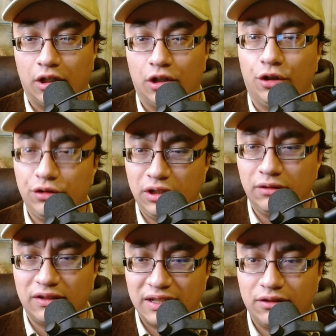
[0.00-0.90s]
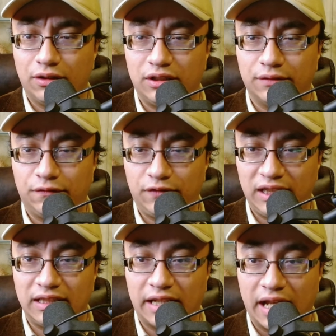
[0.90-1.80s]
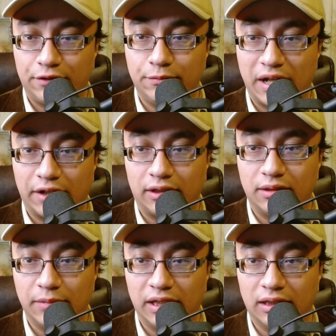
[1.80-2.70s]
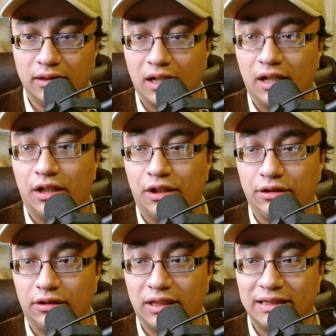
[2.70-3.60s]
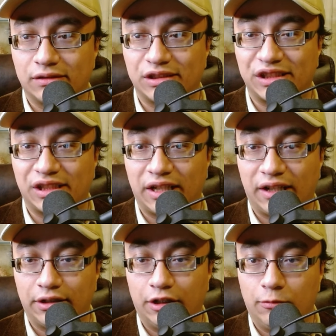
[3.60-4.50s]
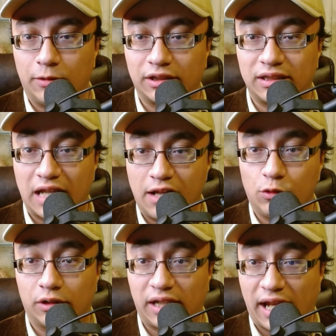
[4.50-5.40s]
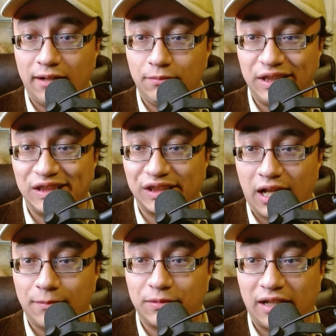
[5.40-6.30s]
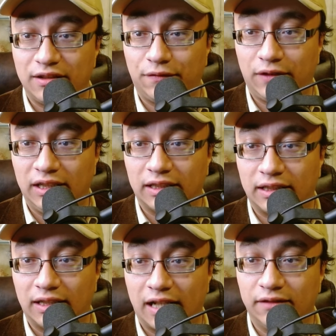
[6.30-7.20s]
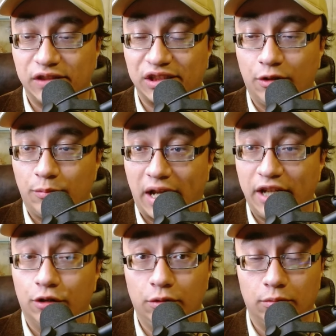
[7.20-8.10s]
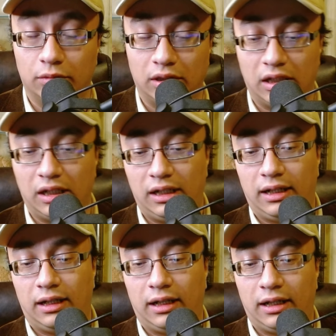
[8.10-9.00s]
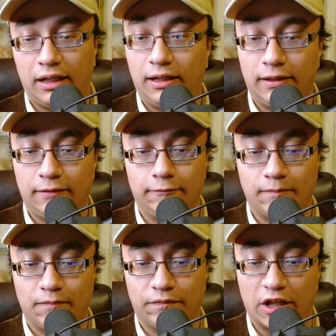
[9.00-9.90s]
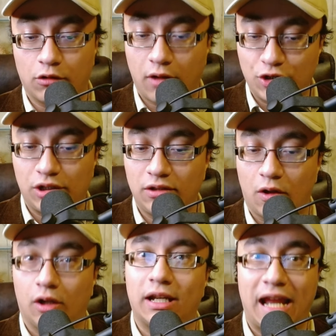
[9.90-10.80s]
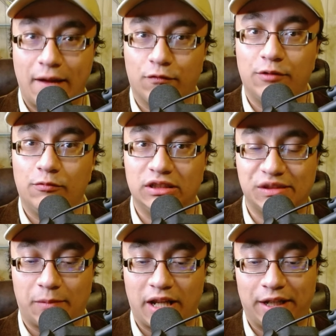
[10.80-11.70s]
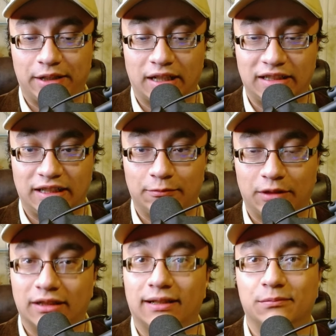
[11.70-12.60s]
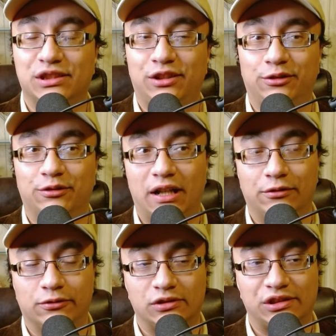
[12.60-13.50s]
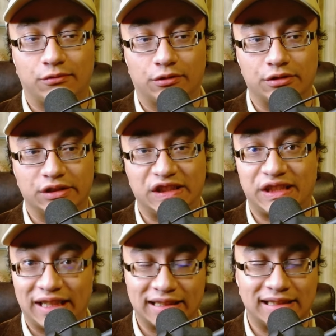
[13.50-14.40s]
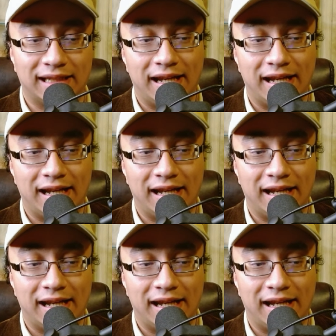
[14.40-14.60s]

Who do you think could defeat the Aldmeri Dominion? Do you think there's a scenario where the Thalmor can be stopped and defeated? And if so, by whom? Um, a question on everyone's mind, I think, when it comes to Elder Scrolls 6.